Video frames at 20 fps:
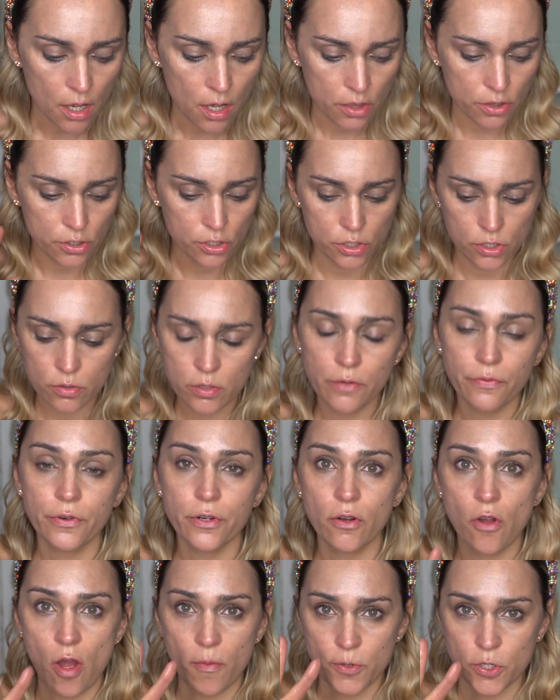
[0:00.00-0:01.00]
there are 2
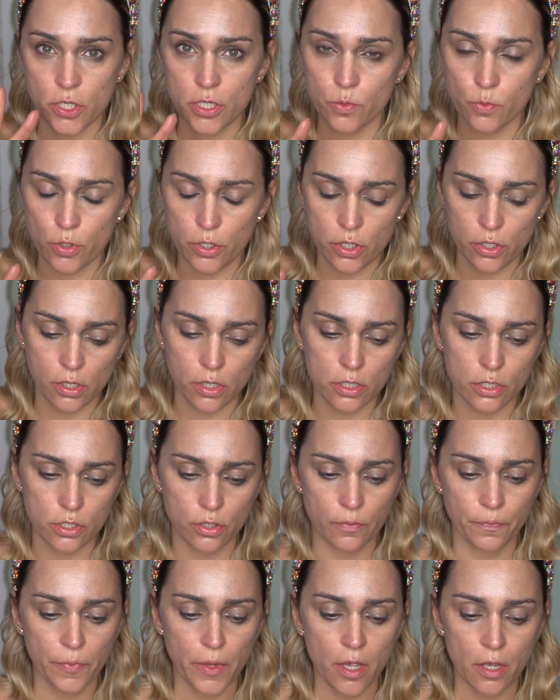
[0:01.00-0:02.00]
different options what you can
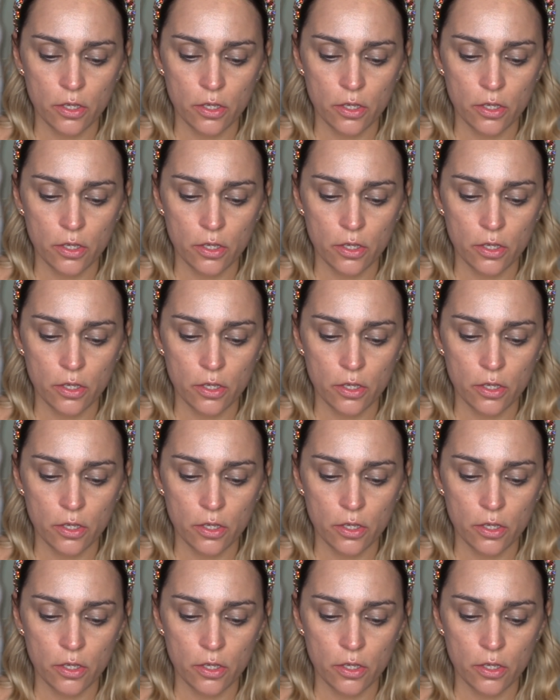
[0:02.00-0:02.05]
do.